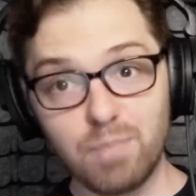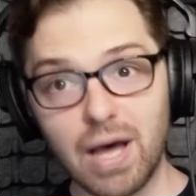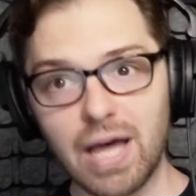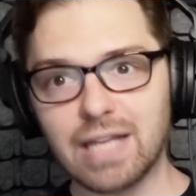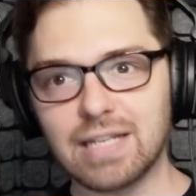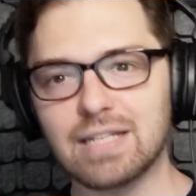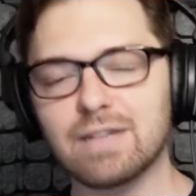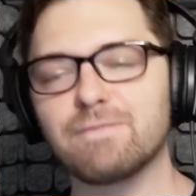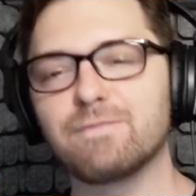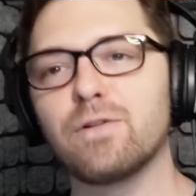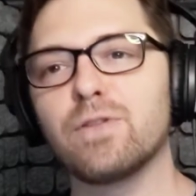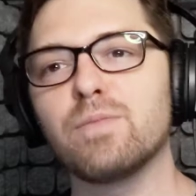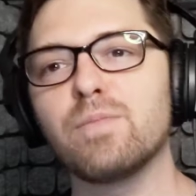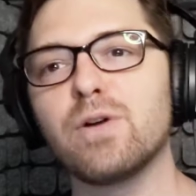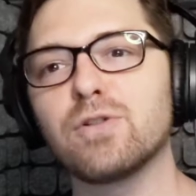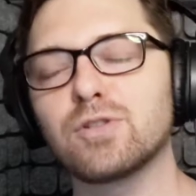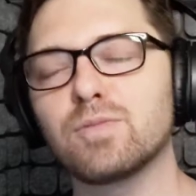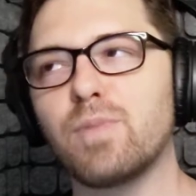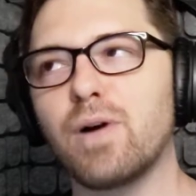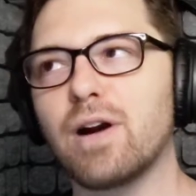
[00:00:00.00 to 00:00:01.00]
But for the
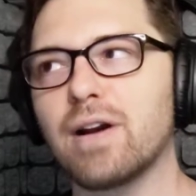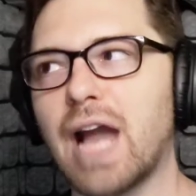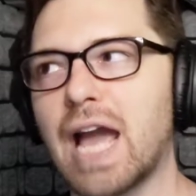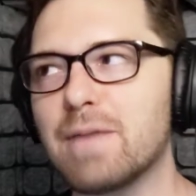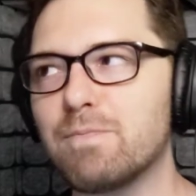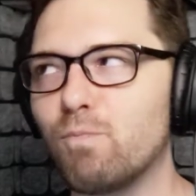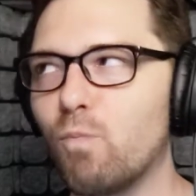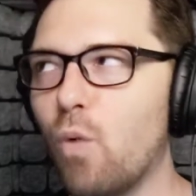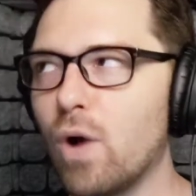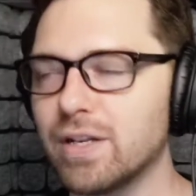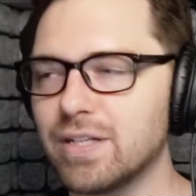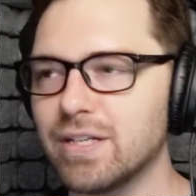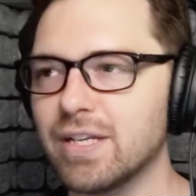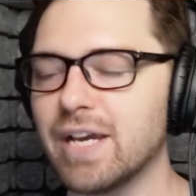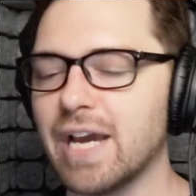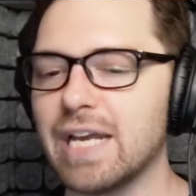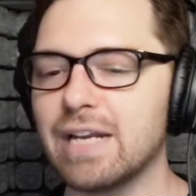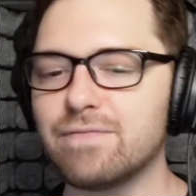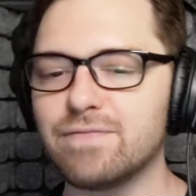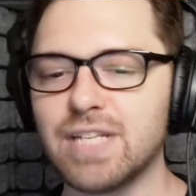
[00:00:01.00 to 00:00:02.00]
most part, I want to
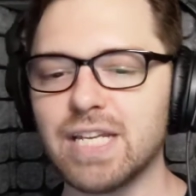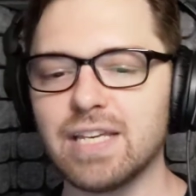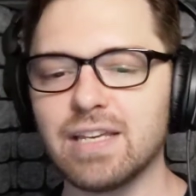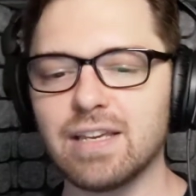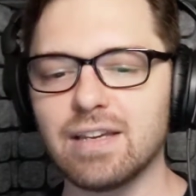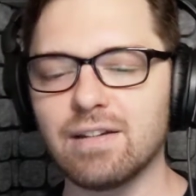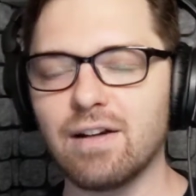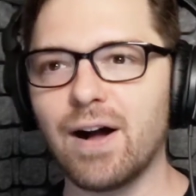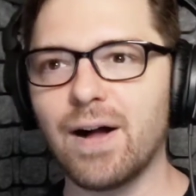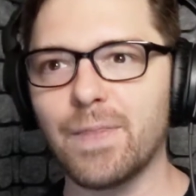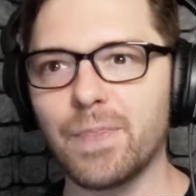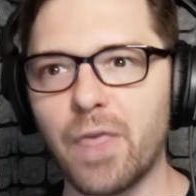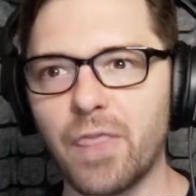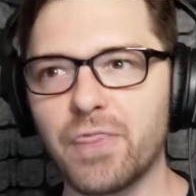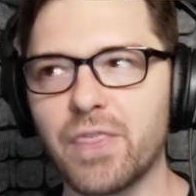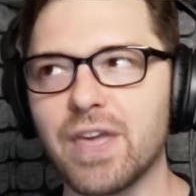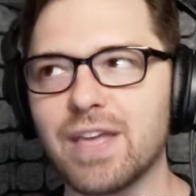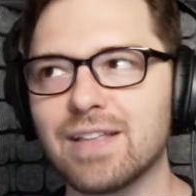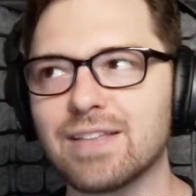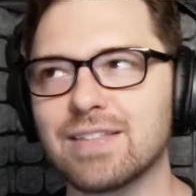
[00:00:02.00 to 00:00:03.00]
kind of dig in on the
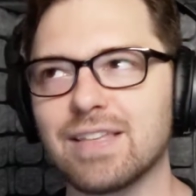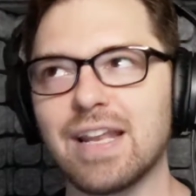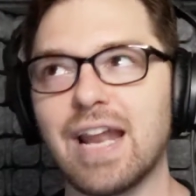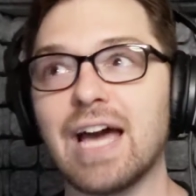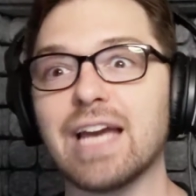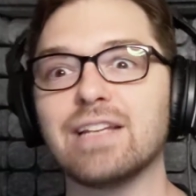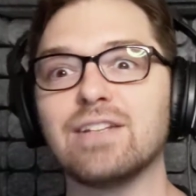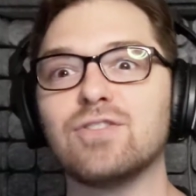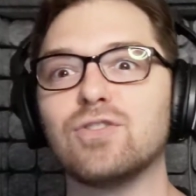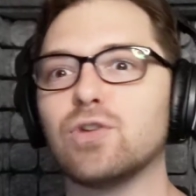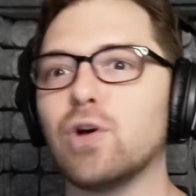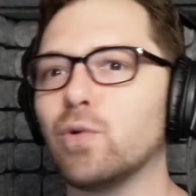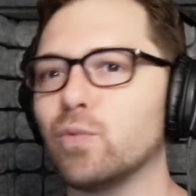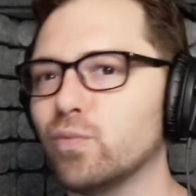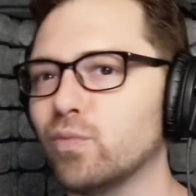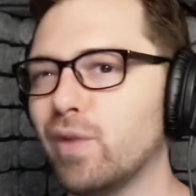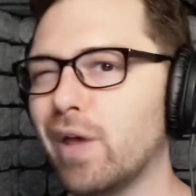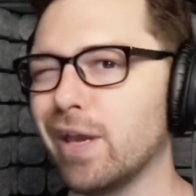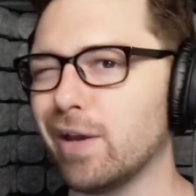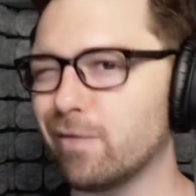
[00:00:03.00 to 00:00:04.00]
things that I
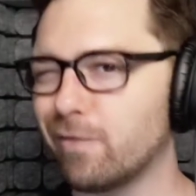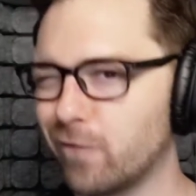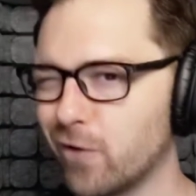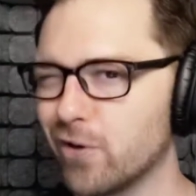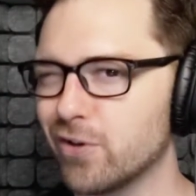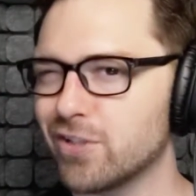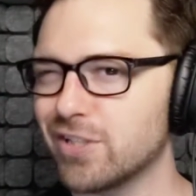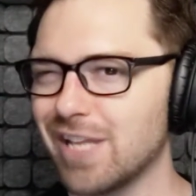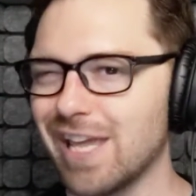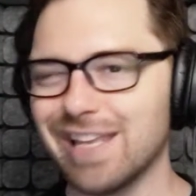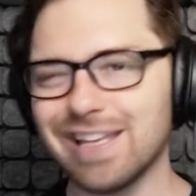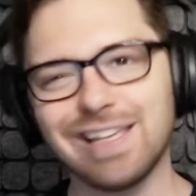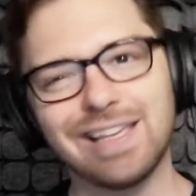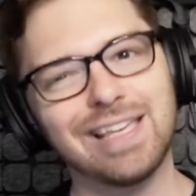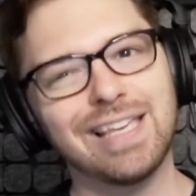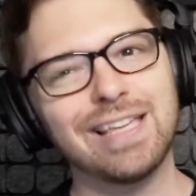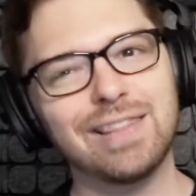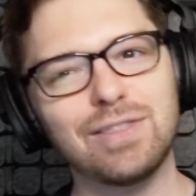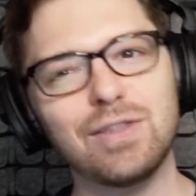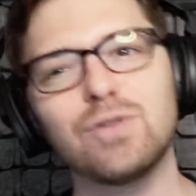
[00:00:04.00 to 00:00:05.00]
don't like first
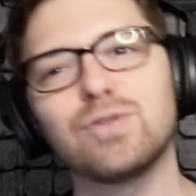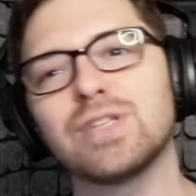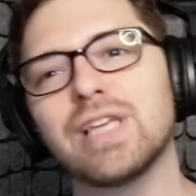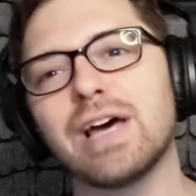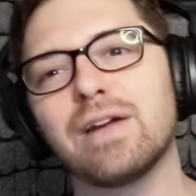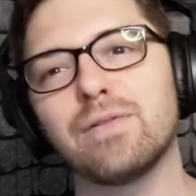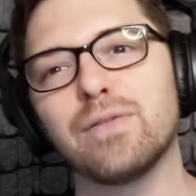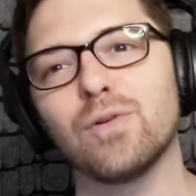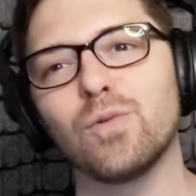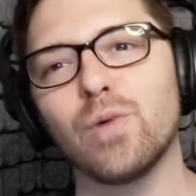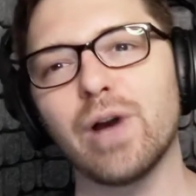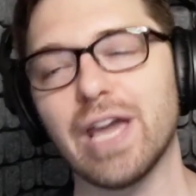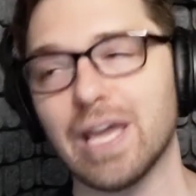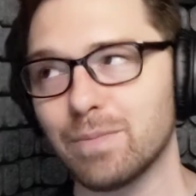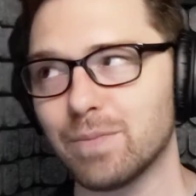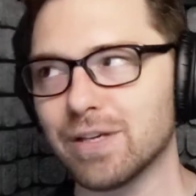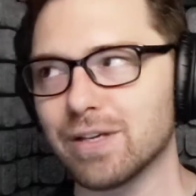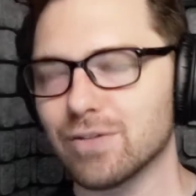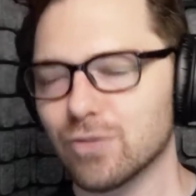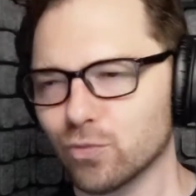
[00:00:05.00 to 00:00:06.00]
and get those out of the
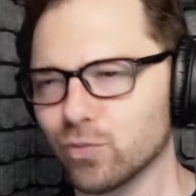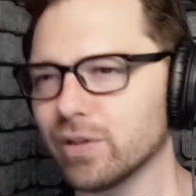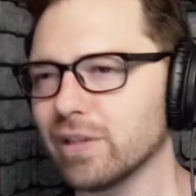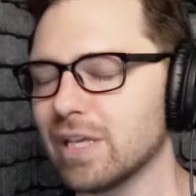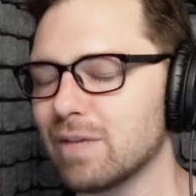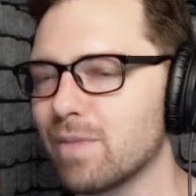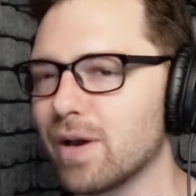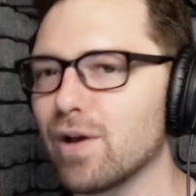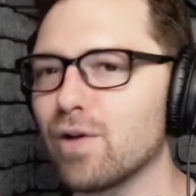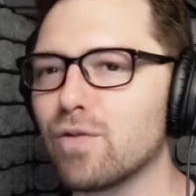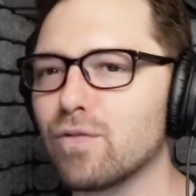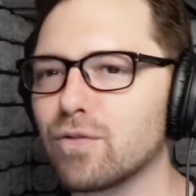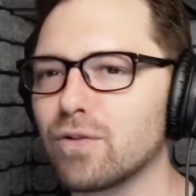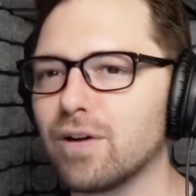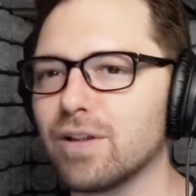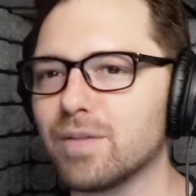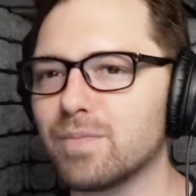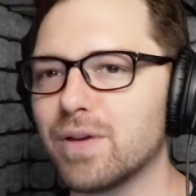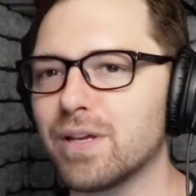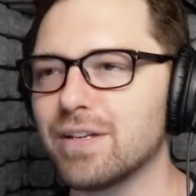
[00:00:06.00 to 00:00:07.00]
way, because really my
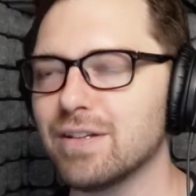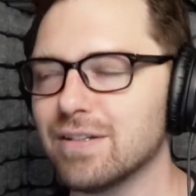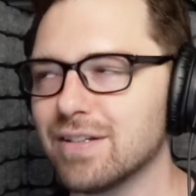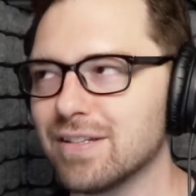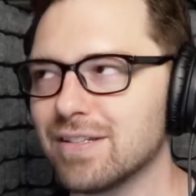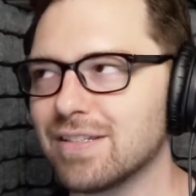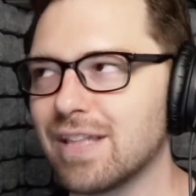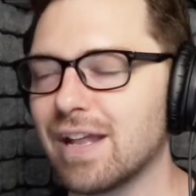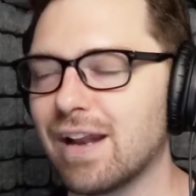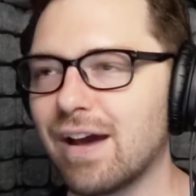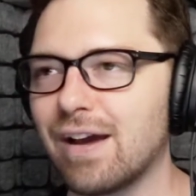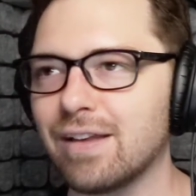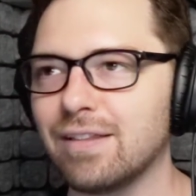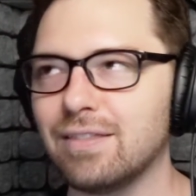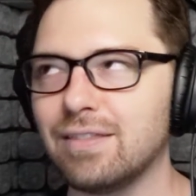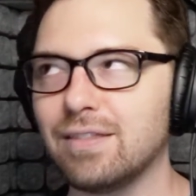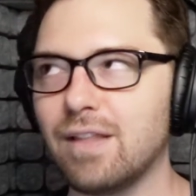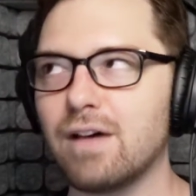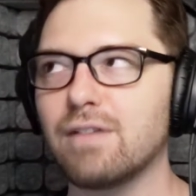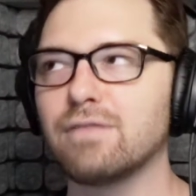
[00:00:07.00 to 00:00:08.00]
overall opinion is that I
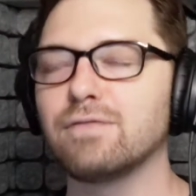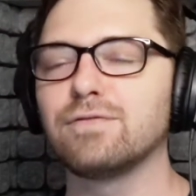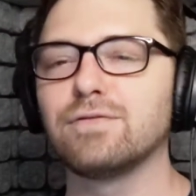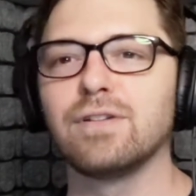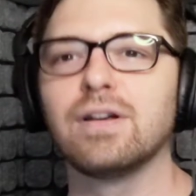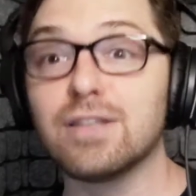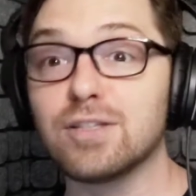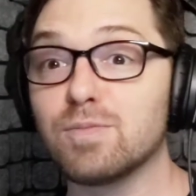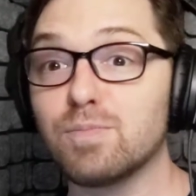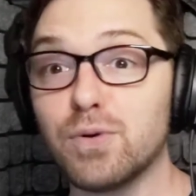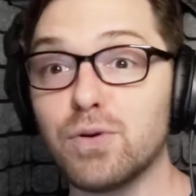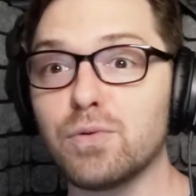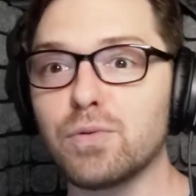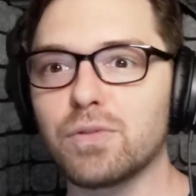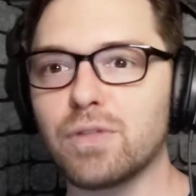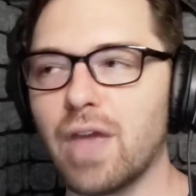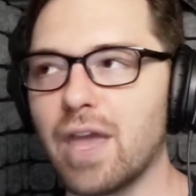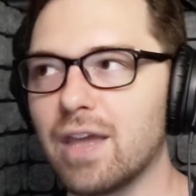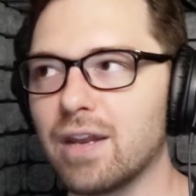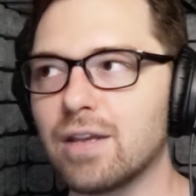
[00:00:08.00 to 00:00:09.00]
love this
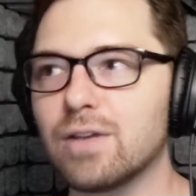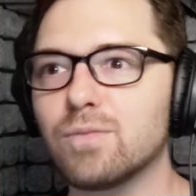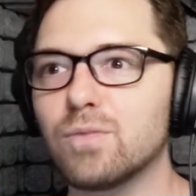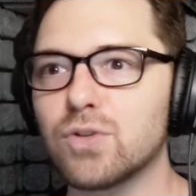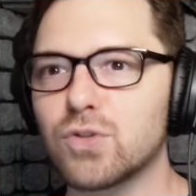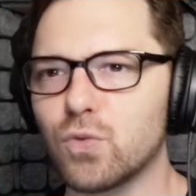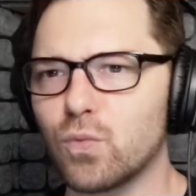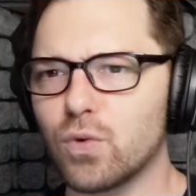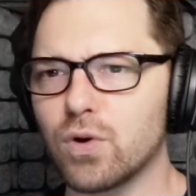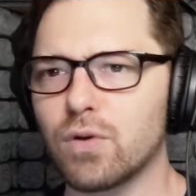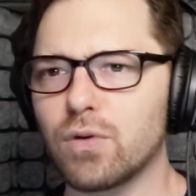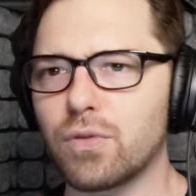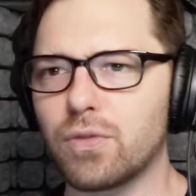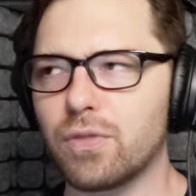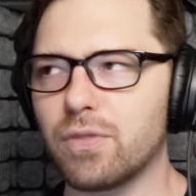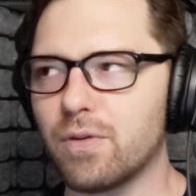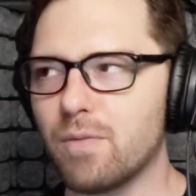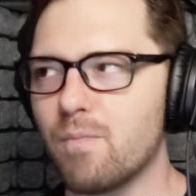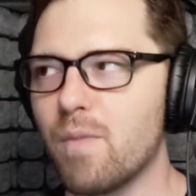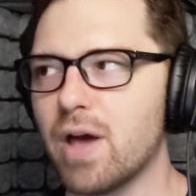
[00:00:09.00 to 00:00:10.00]
booth and it was
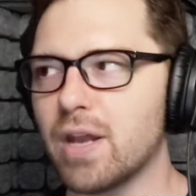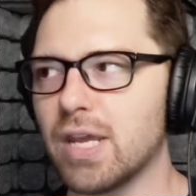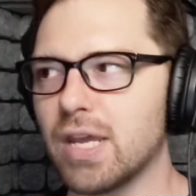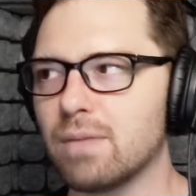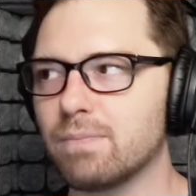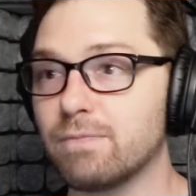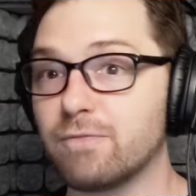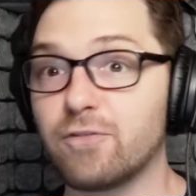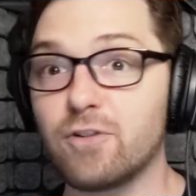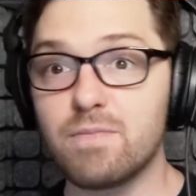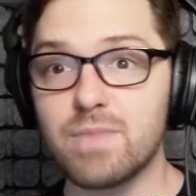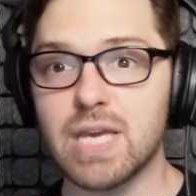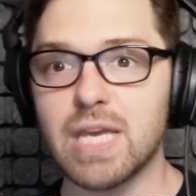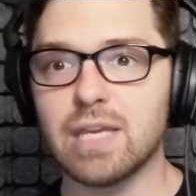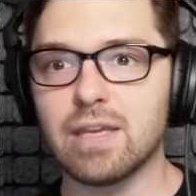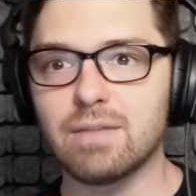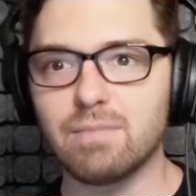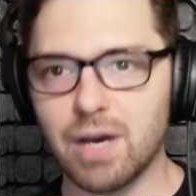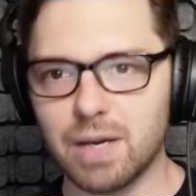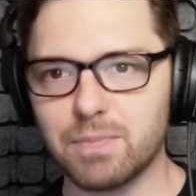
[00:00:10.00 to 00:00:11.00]
worth the money for
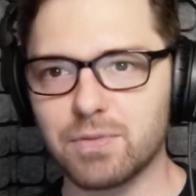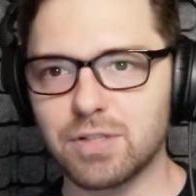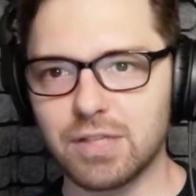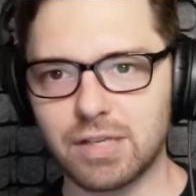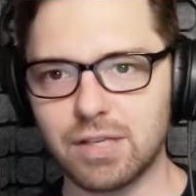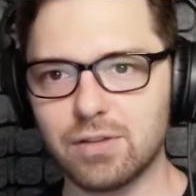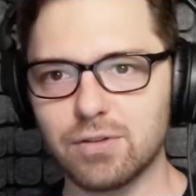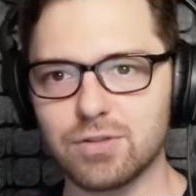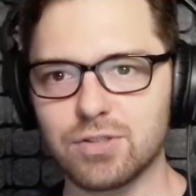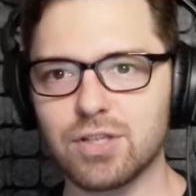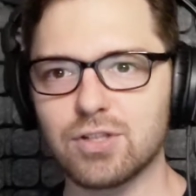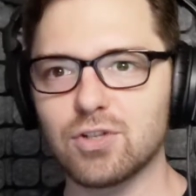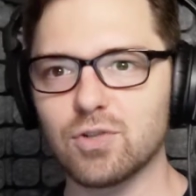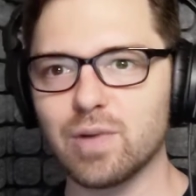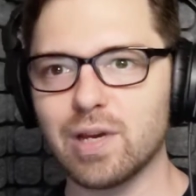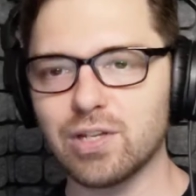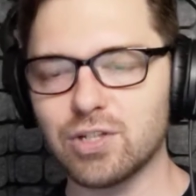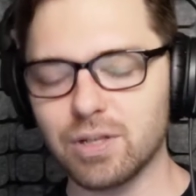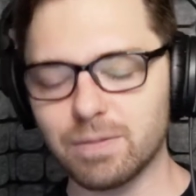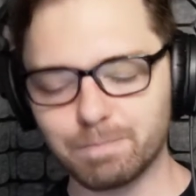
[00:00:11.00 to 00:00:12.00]
me in my particular
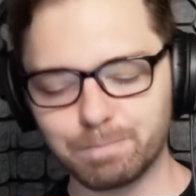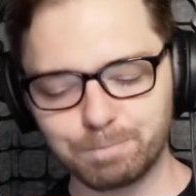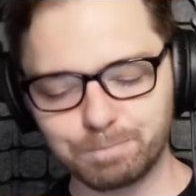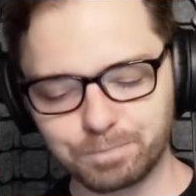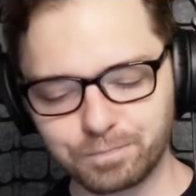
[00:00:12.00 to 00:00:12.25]
situation.